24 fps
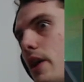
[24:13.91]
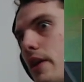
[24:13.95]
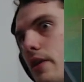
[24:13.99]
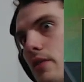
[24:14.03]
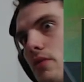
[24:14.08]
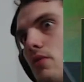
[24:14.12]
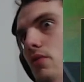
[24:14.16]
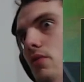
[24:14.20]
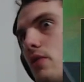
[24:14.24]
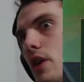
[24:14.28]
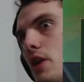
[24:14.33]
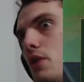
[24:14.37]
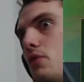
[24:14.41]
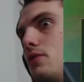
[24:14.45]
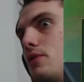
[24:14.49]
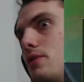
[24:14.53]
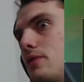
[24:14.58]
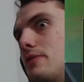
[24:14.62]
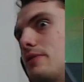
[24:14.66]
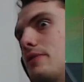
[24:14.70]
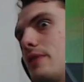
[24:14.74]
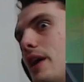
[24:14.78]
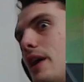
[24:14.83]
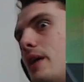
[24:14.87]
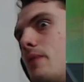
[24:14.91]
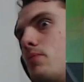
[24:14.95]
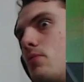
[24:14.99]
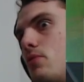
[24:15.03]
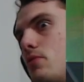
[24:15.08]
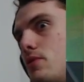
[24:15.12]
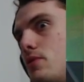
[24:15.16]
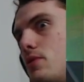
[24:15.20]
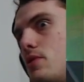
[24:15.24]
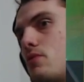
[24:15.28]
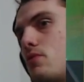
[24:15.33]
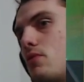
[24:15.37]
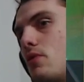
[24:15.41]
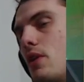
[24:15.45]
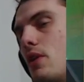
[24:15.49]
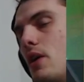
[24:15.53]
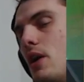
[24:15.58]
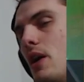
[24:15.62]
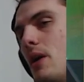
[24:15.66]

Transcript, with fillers: Like, okay, you didn't die, bro. This is good.